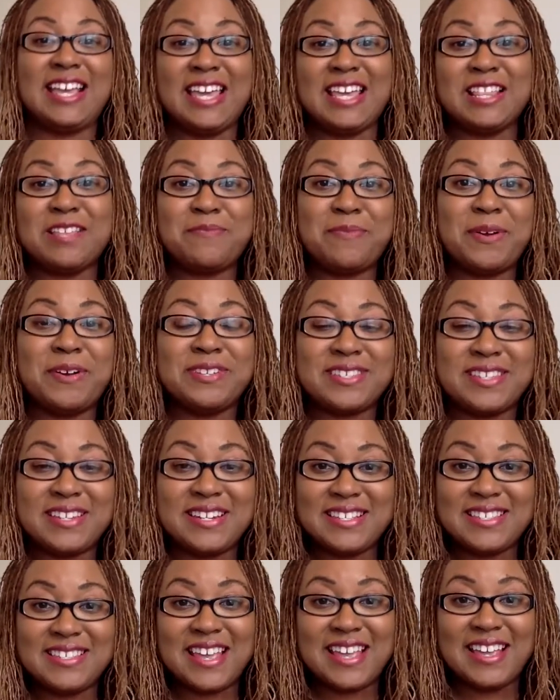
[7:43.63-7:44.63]
get the person
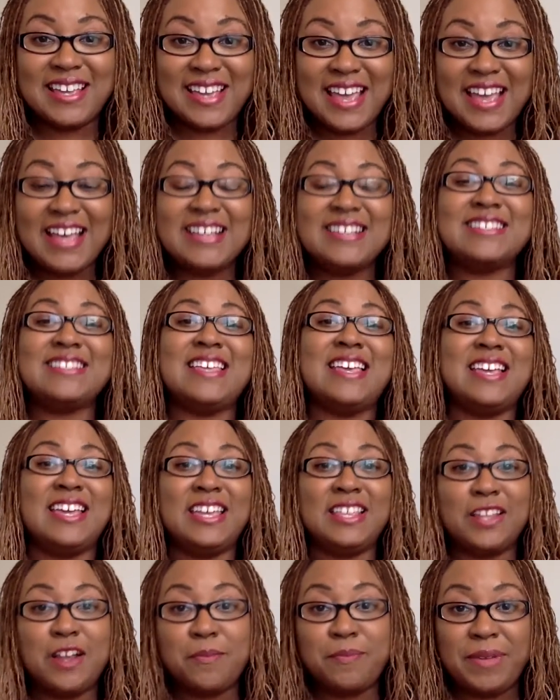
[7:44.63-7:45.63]
to say yes, they
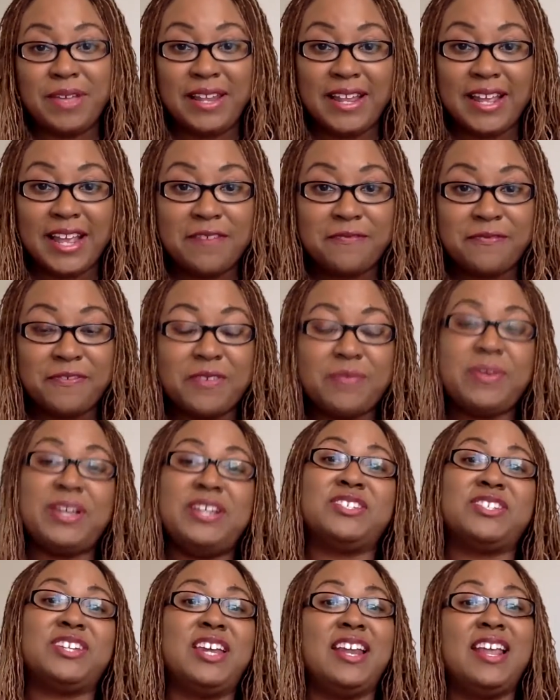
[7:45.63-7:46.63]
get their billing
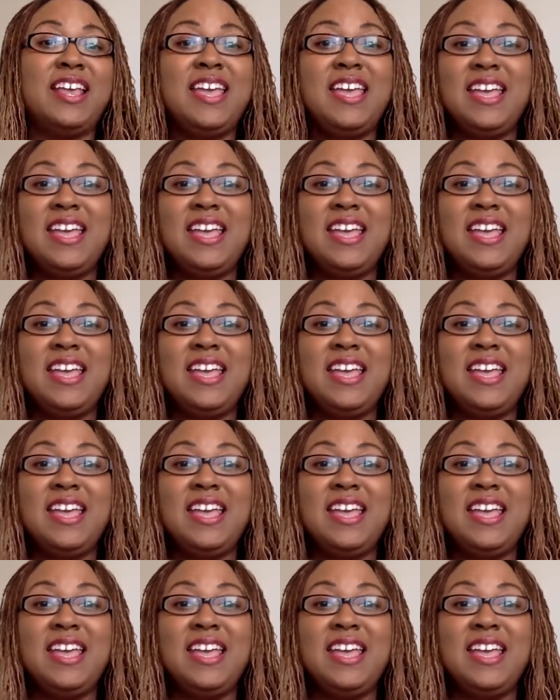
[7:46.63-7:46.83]
information,